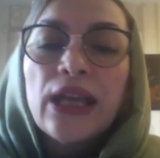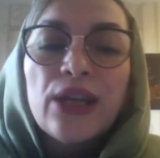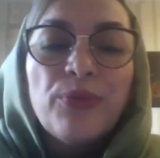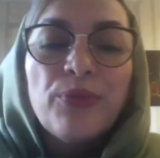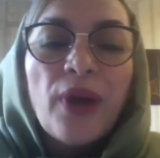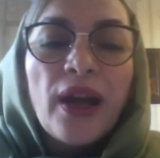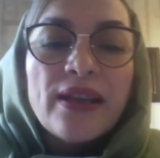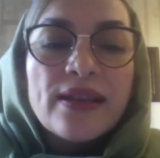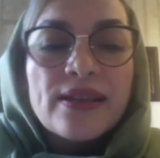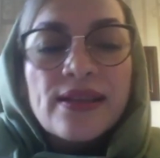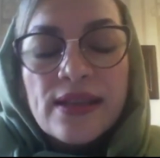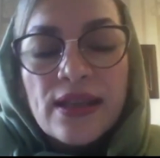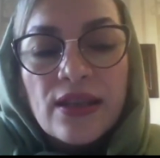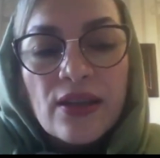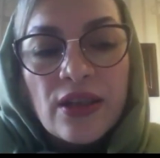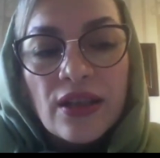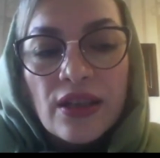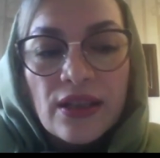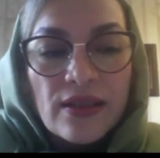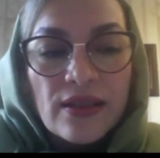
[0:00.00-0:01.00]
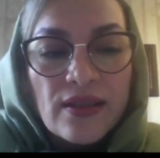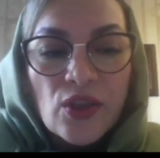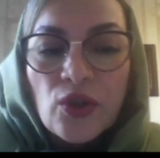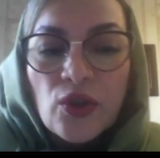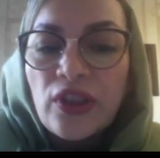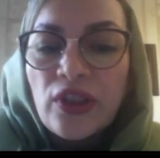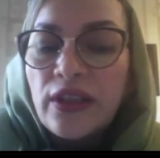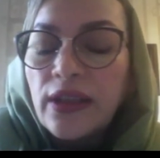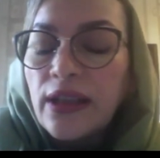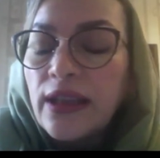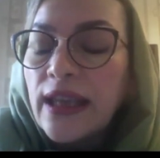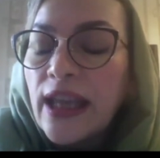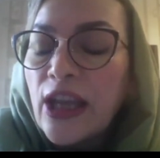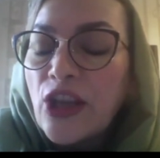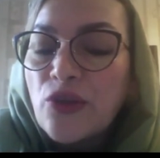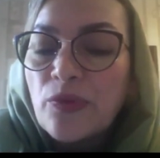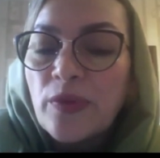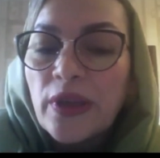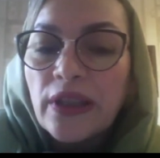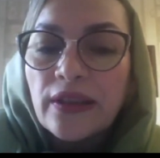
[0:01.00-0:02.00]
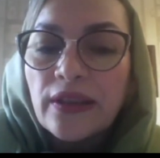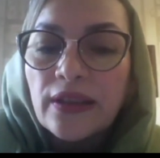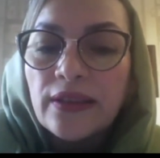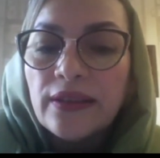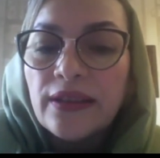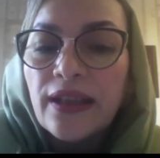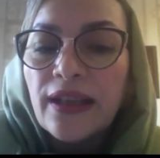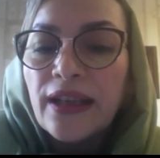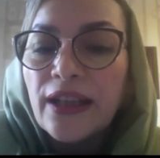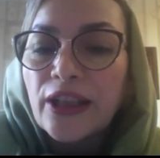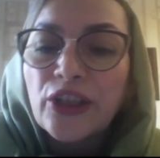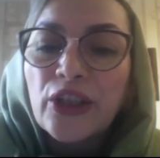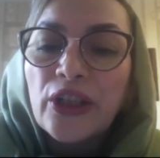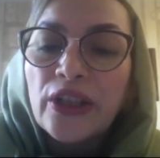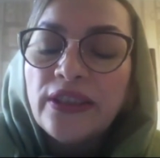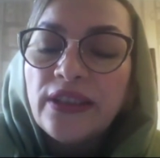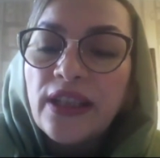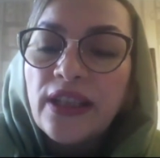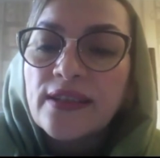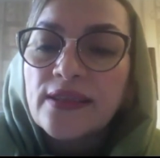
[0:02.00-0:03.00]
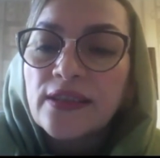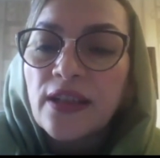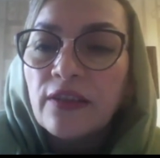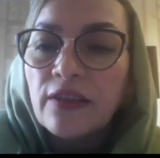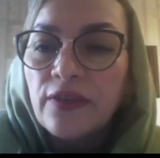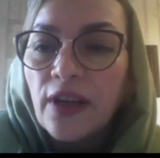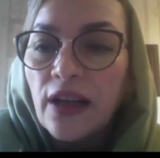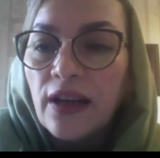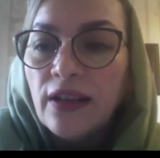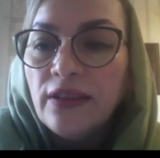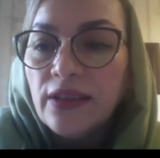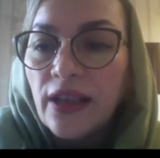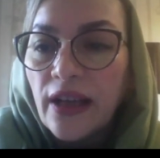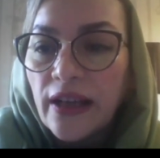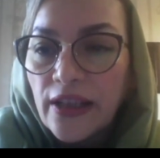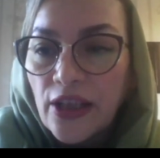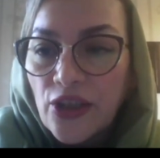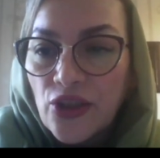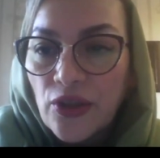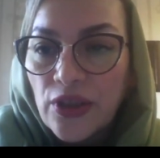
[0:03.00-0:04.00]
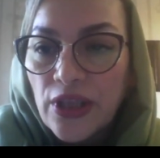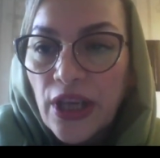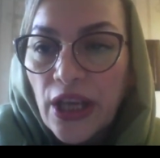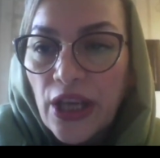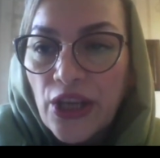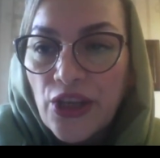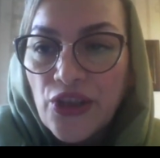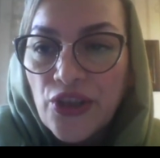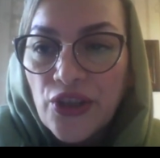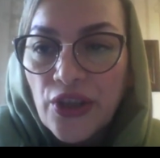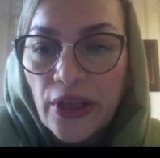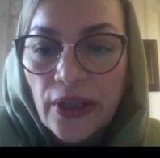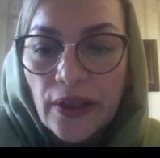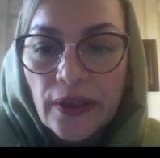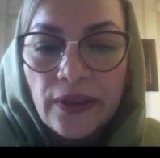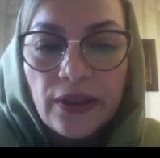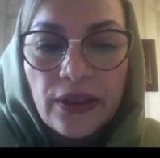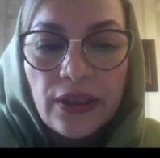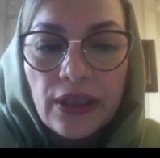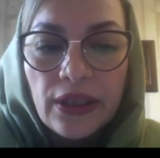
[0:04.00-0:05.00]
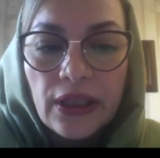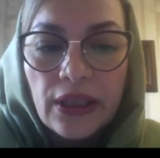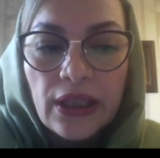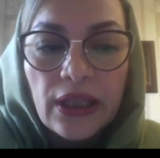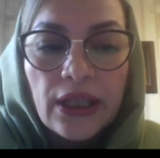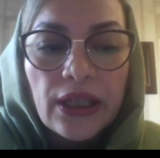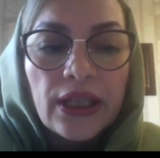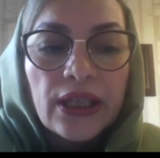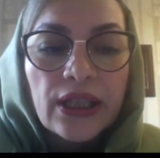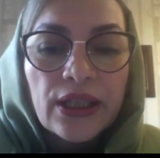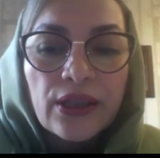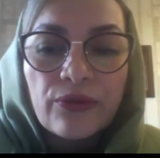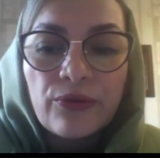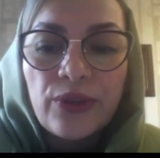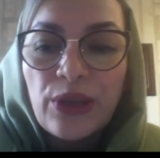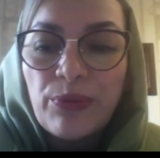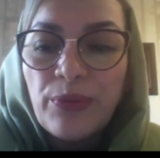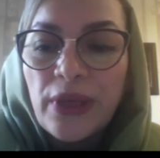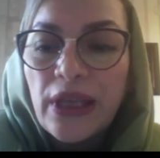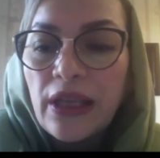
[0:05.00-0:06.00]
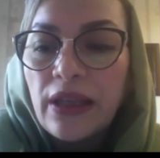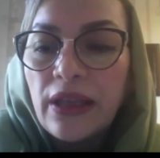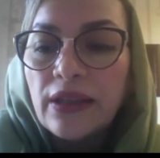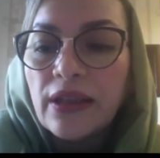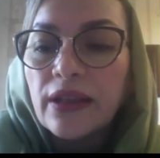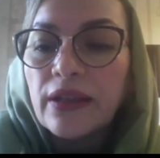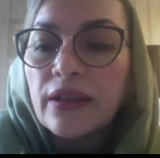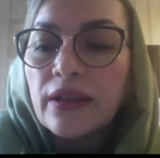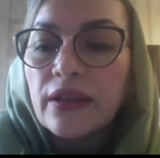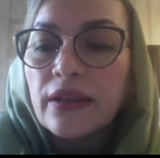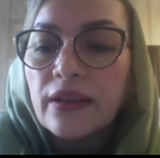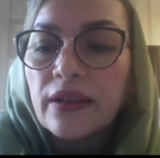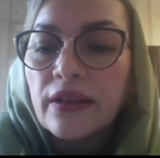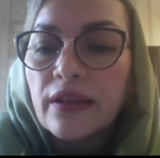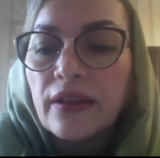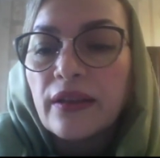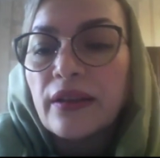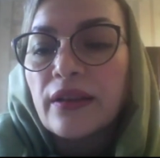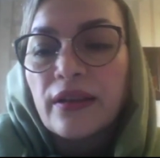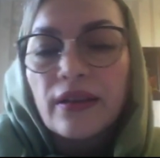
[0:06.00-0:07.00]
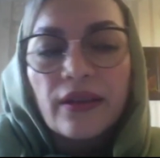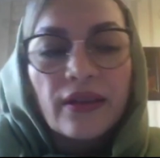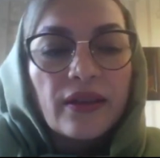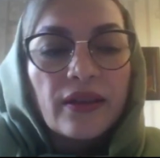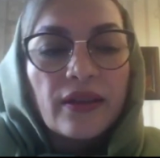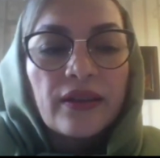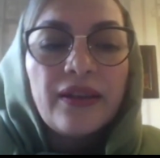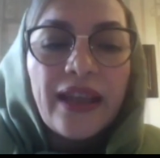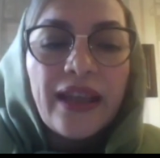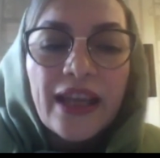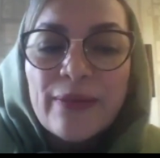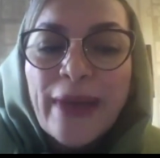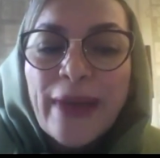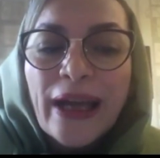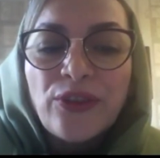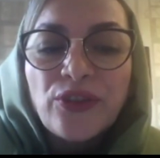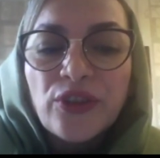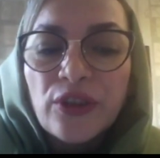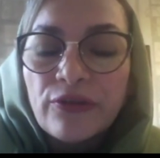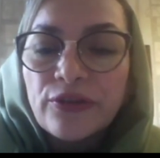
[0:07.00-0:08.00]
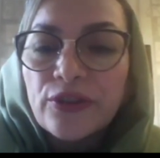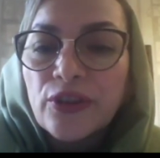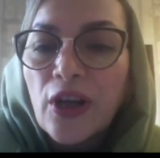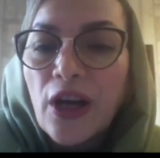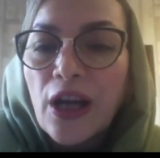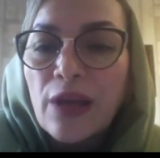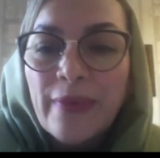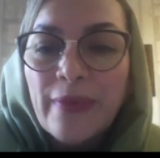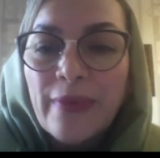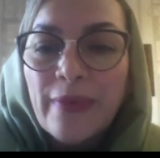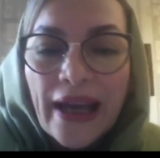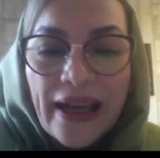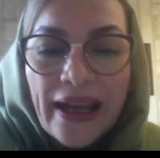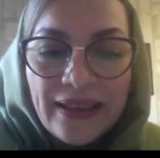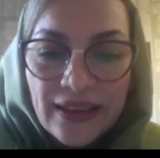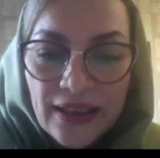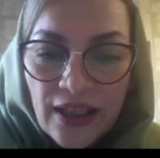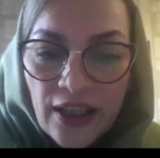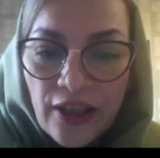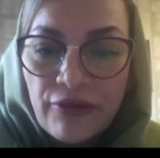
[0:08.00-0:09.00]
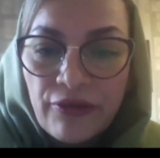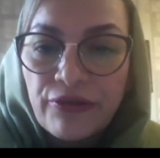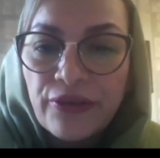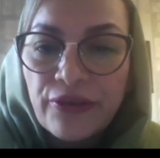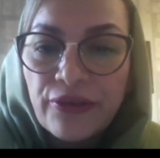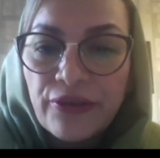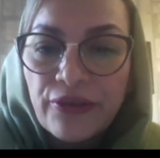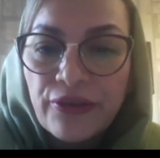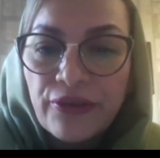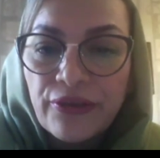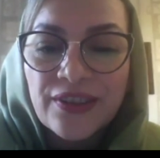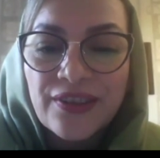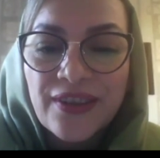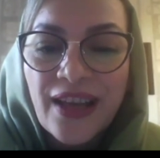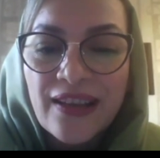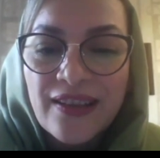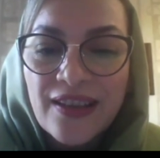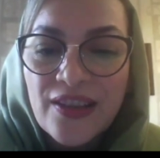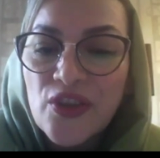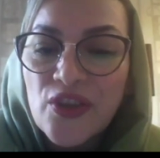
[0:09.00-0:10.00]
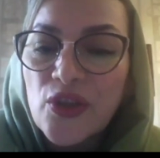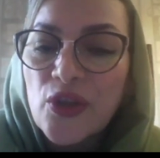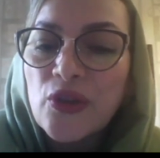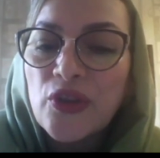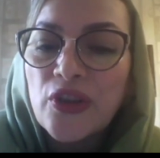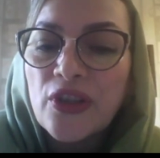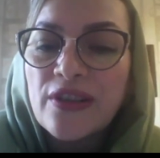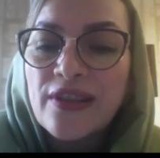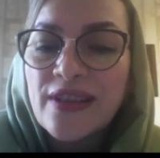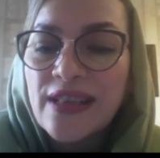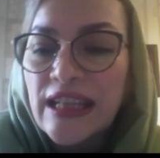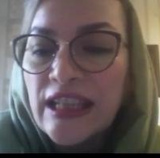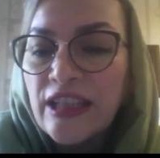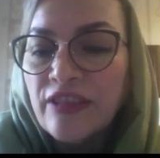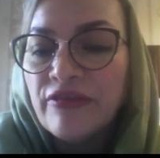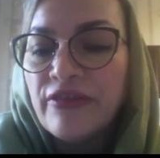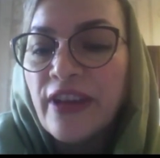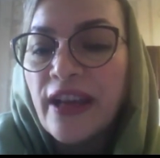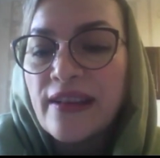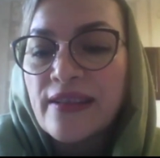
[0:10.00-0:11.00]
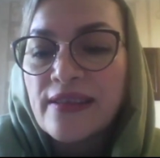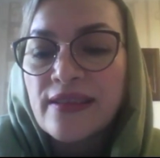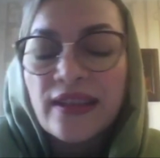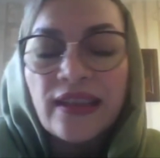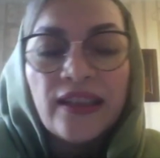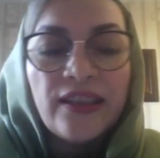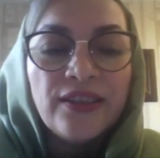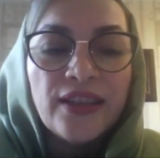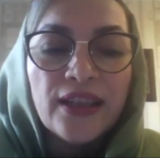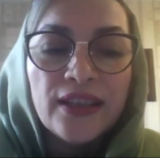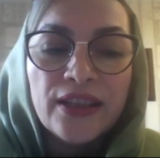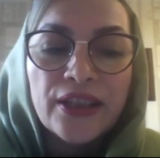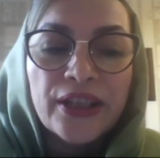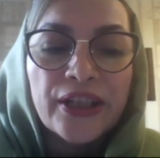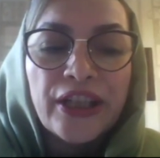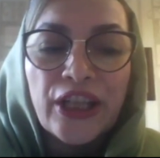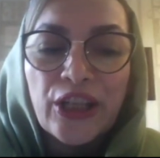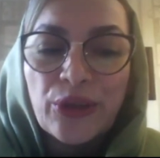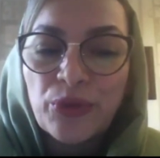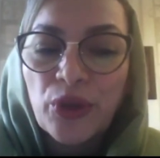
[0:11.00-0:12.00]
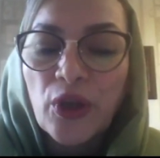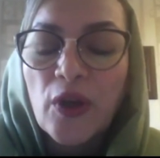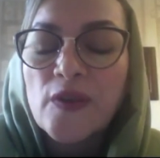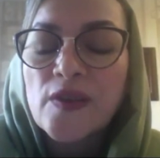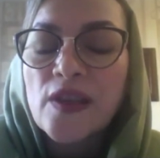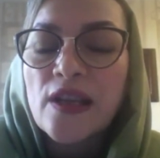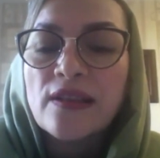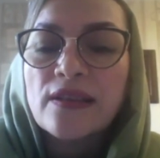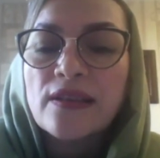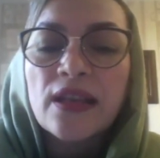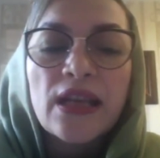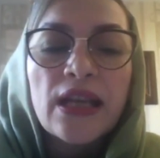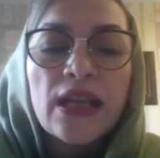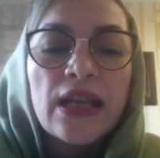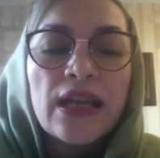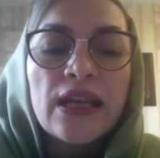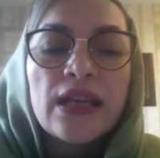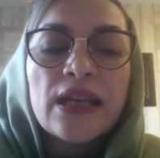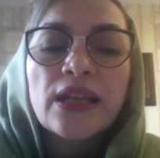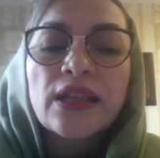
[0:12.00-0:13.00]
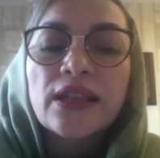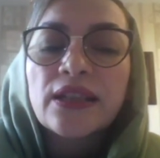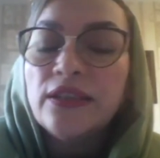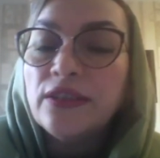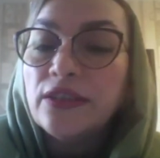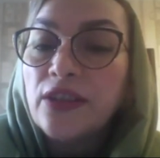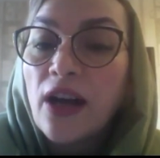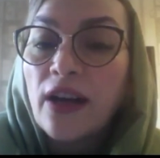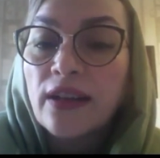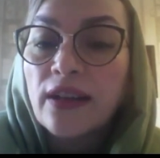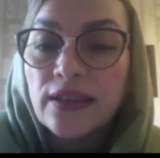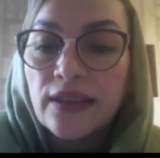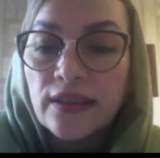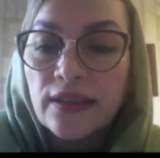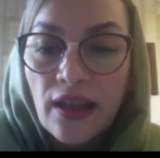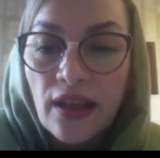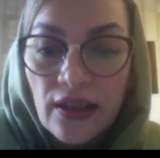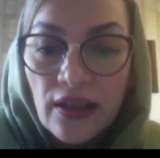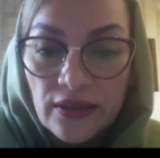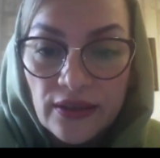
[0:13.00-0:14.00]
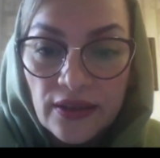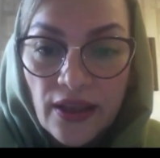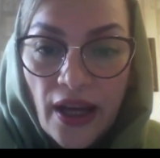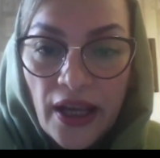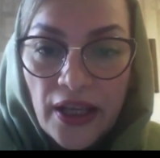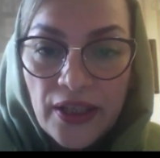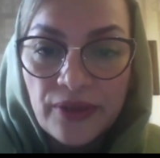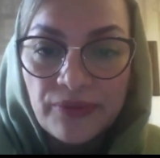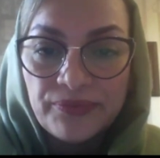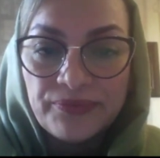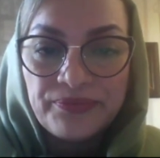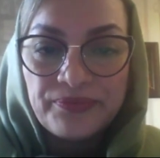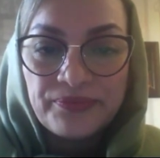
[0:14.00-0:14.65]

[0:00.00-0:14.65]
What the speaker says: By student engagement in the context of online education, we mean the amount of time and effort that students invest in the learning process conducted online.